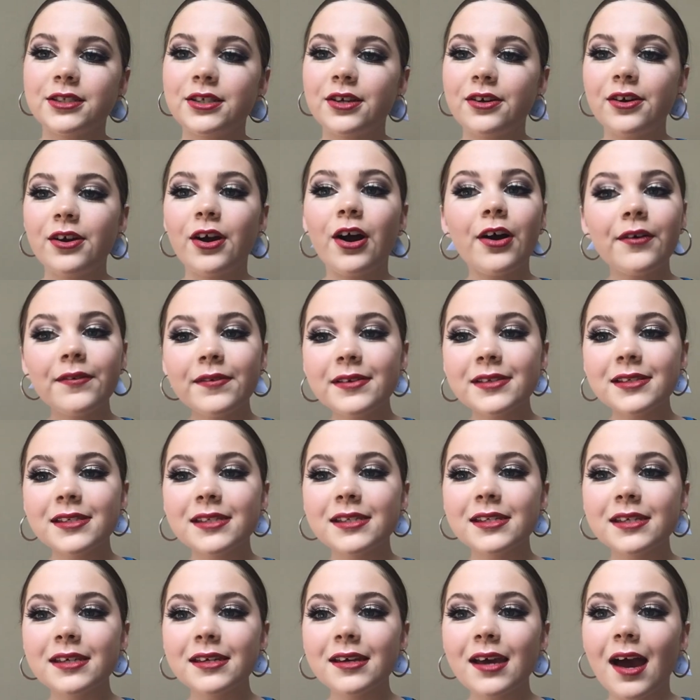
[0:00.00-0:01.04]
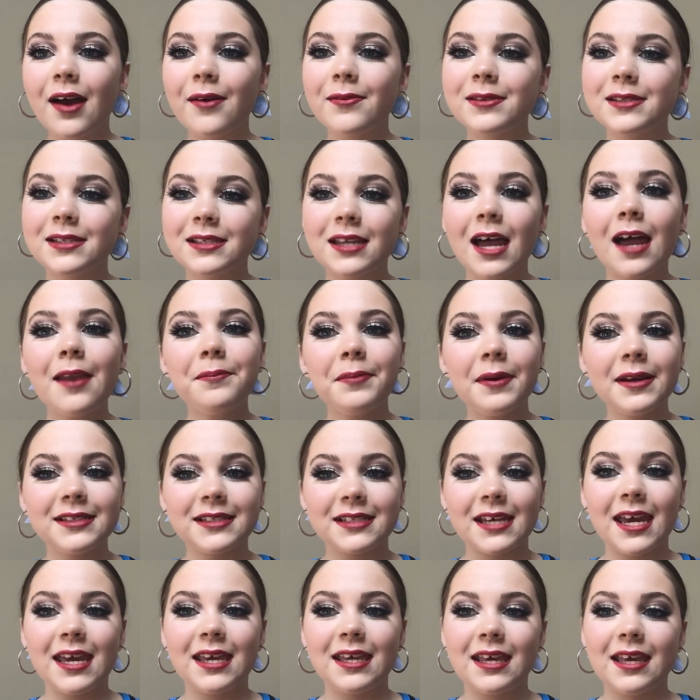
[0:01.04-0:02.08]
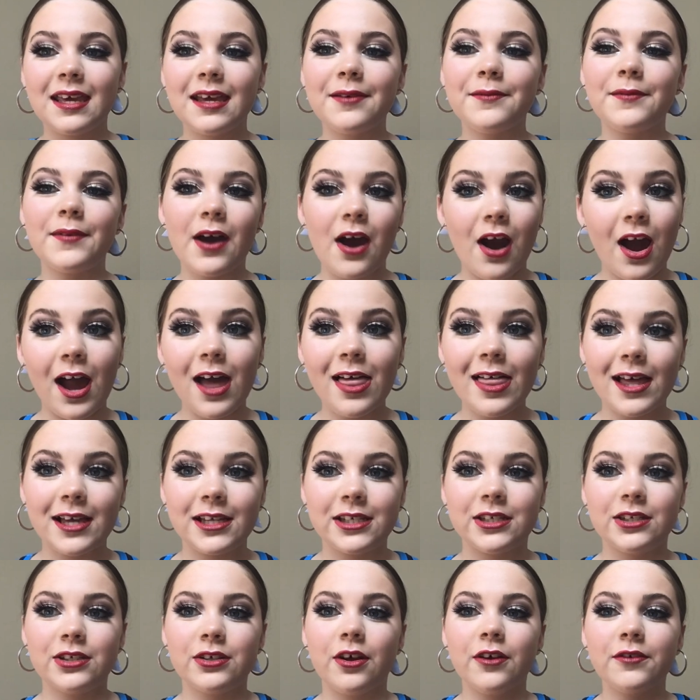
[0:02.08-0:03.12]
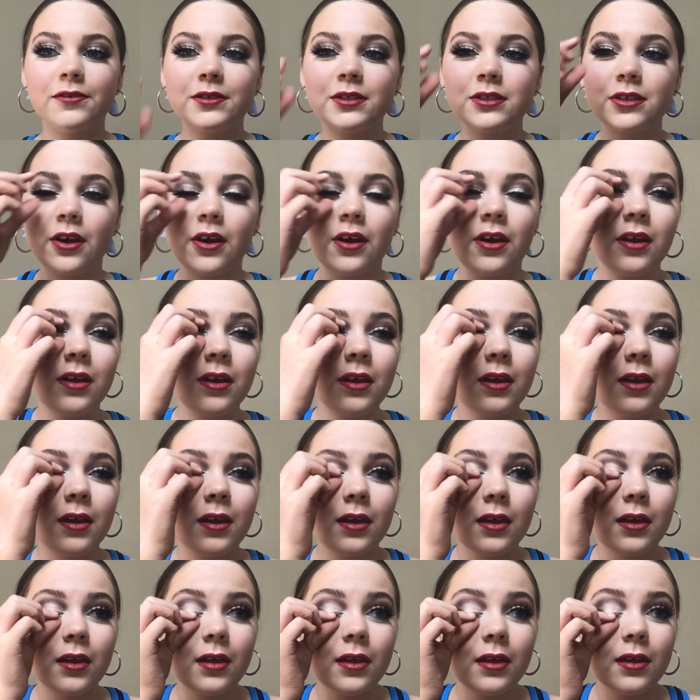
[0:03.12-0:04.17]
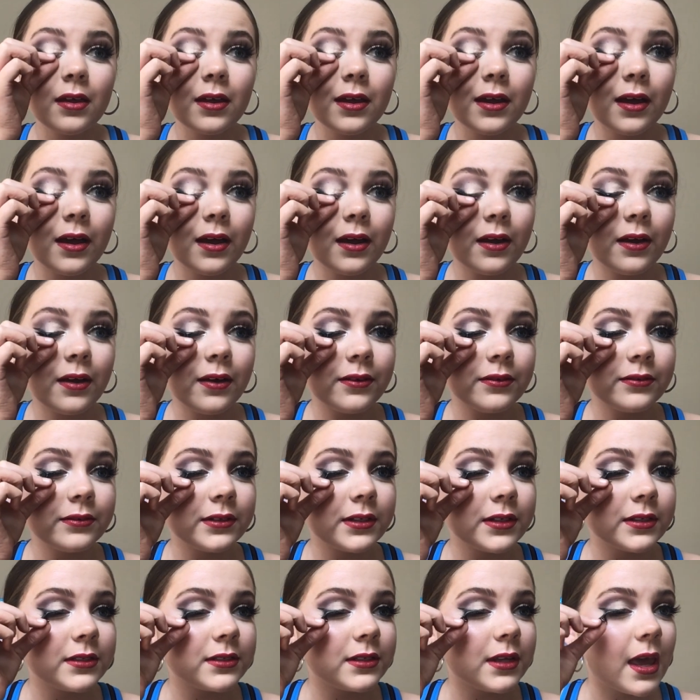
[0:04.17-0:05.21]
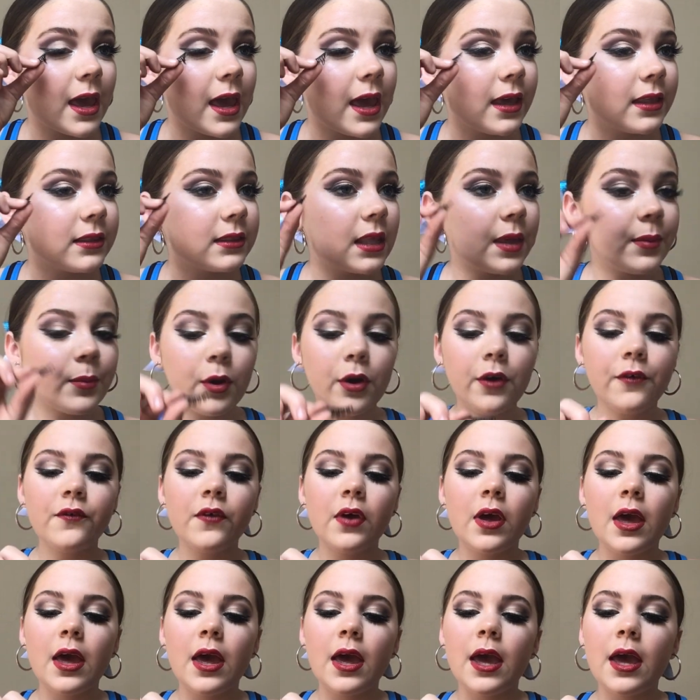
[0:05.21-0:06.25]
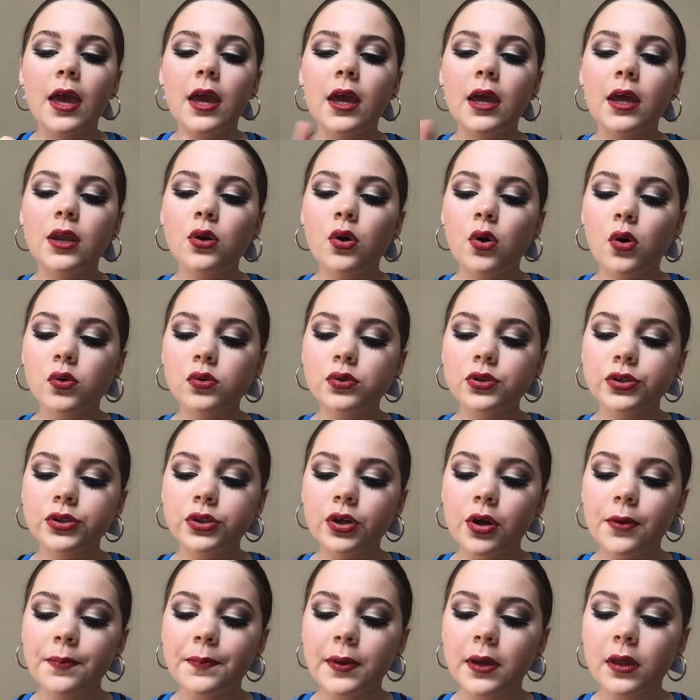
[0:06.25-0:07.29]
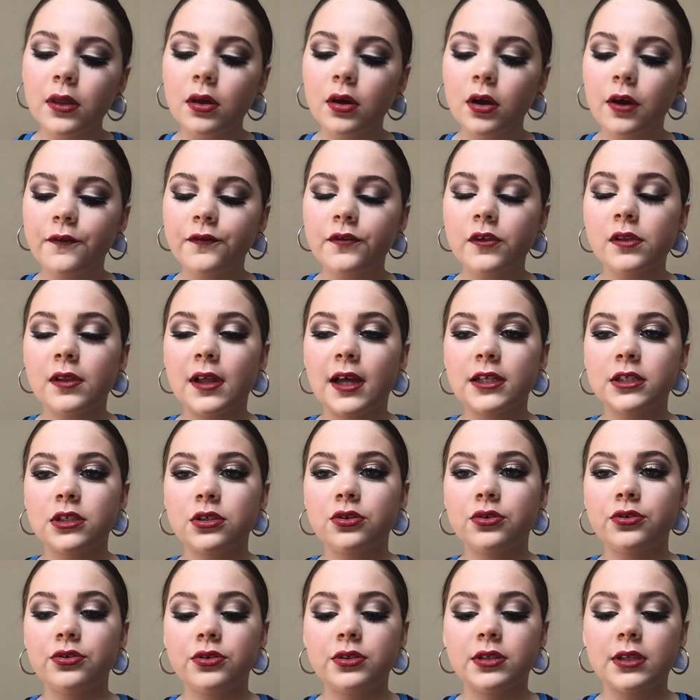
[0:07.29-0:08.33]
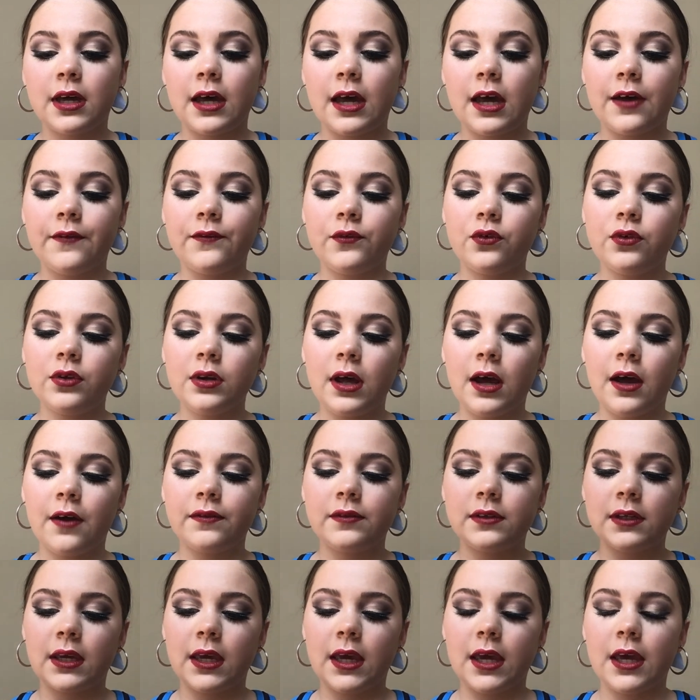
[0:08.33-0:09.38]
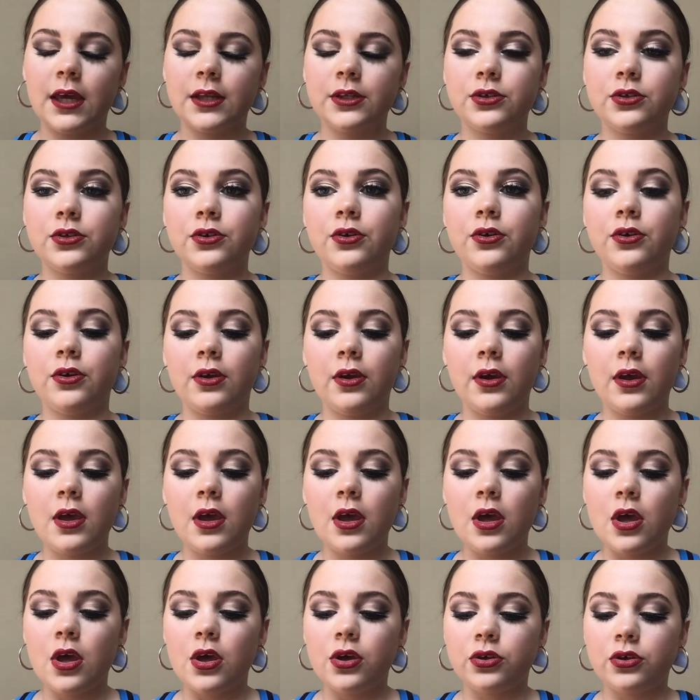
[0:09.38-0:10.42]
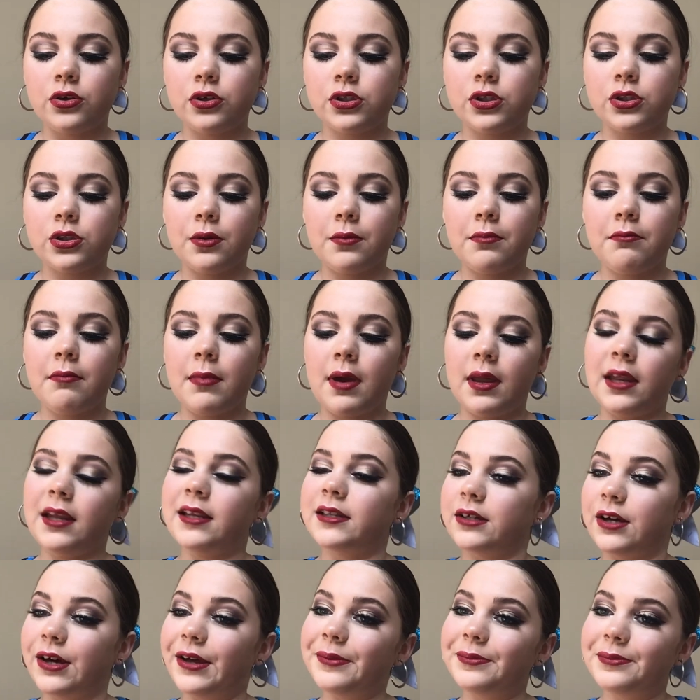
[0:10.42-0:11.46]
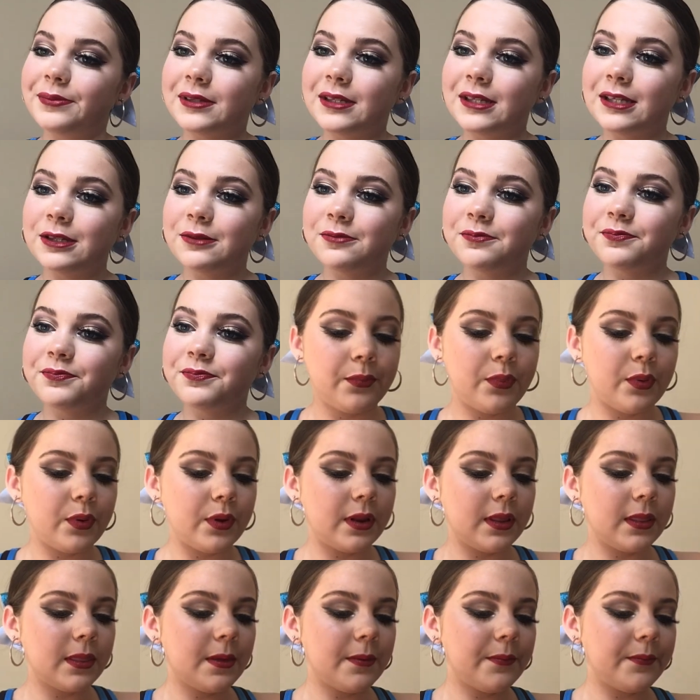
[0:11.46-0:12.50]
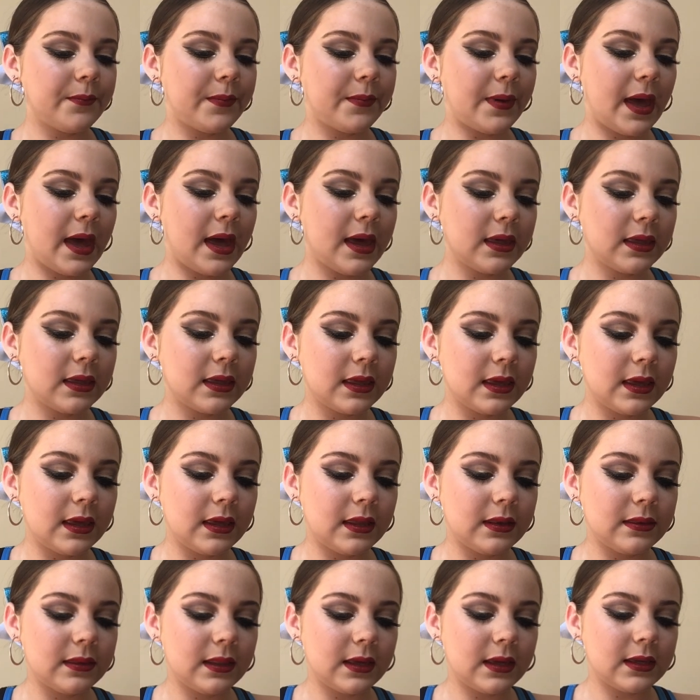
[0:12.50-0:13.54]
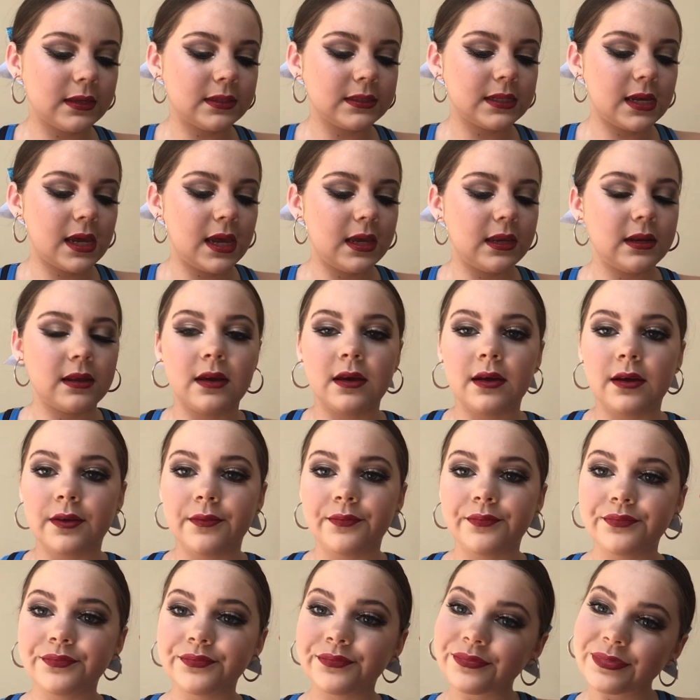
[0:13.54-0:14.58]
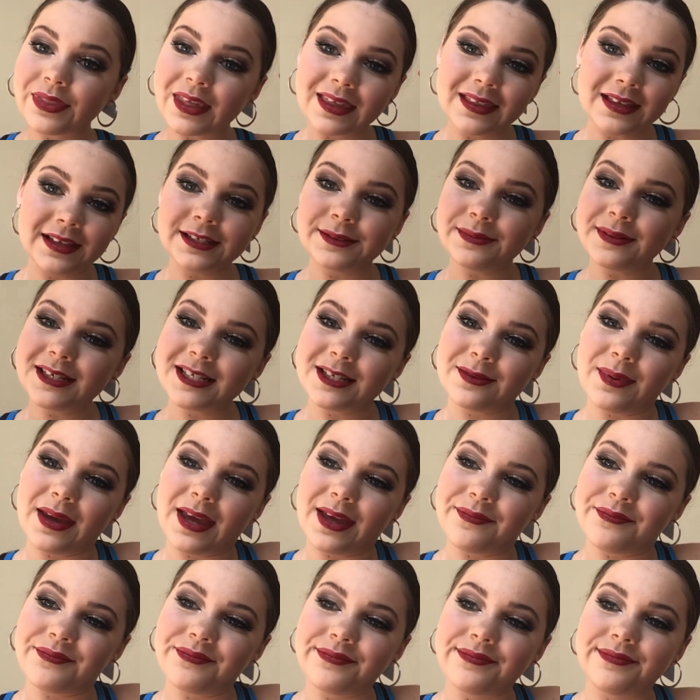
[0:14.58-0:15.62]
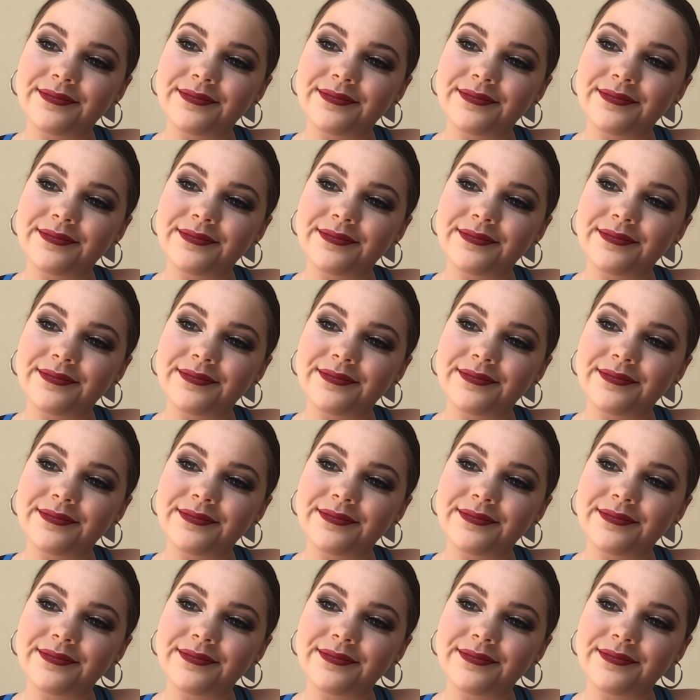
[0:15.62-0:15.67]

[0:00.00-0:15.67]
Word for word: So obviously I would start by taking my eyelashes off. So I'll just take them off and also peeling off the lash glue to have good aftercare to used them many times, putting them back in the container they're supposed to be in.